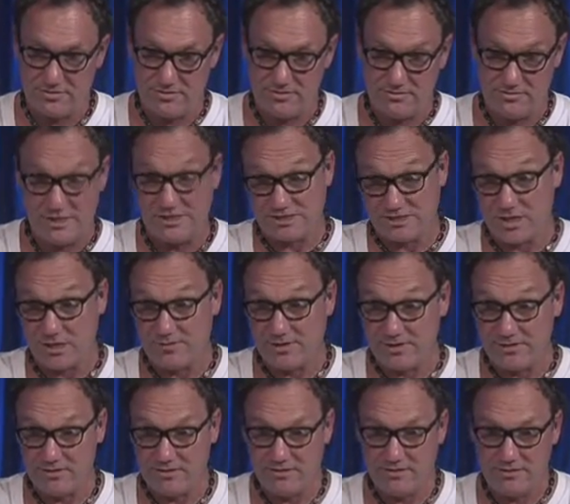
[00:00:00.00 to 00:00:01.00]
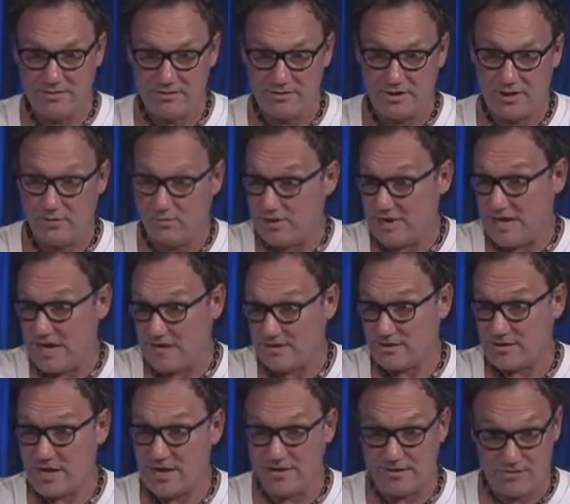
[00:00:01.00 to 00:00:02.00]
that's coming. We can't
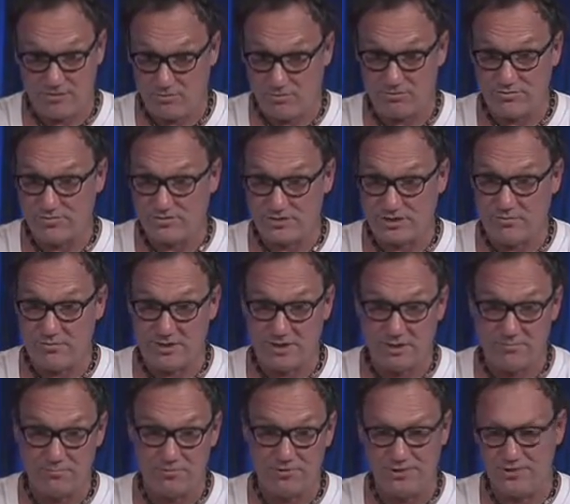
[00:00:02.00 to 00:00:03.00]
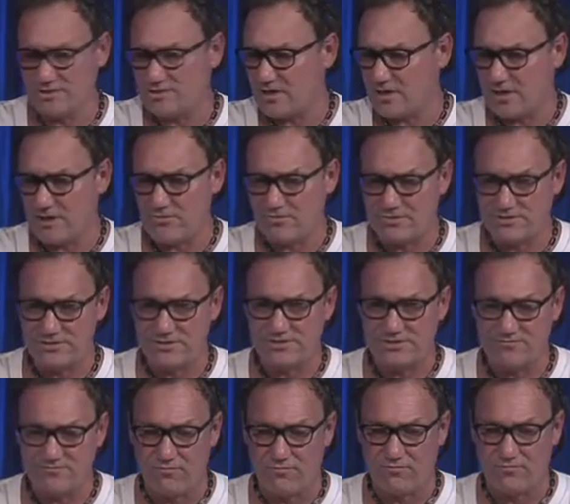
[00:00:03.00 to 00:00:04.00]
deny it. The growth is coming up. We just hit
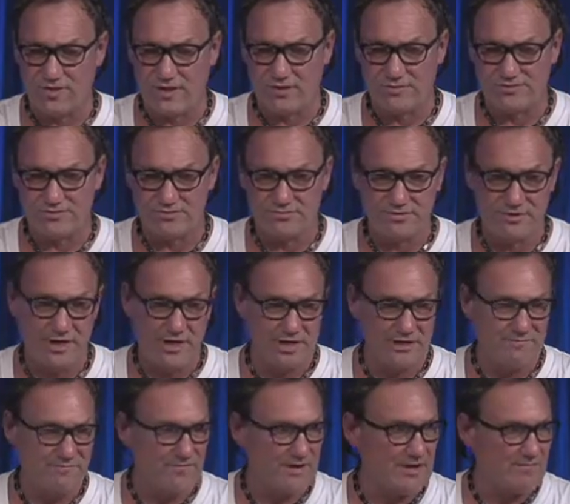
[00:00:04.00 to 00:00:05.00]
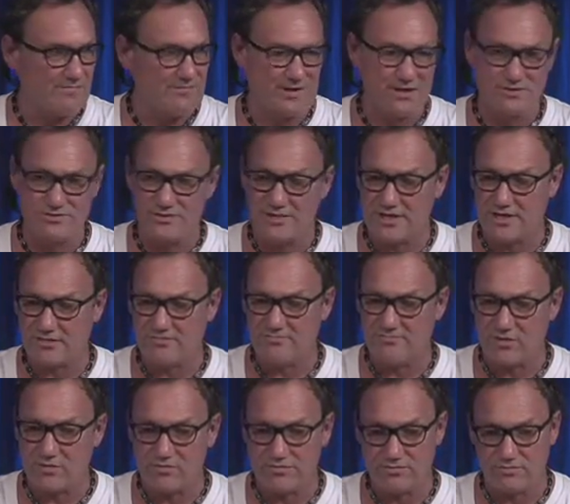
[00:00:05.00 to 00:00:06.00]
164,000, 85,000 that can
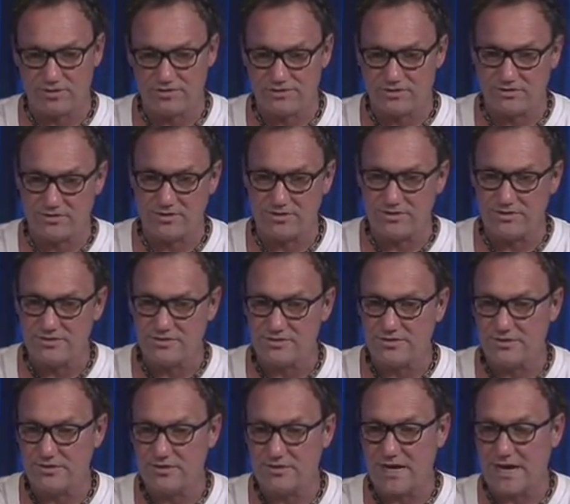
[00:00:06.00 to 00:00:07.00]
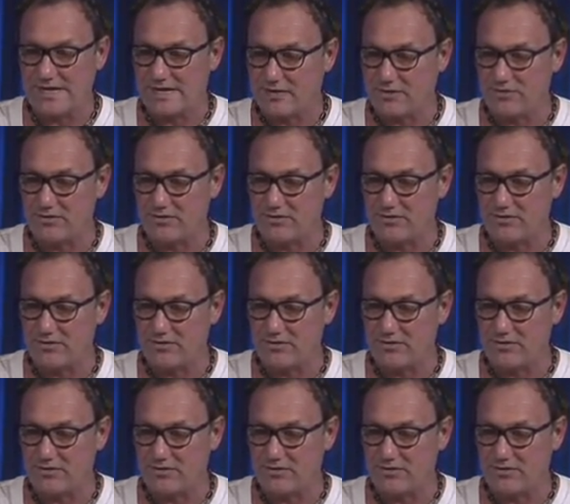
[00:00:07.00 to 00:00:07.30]
vote. The rest are kids. I care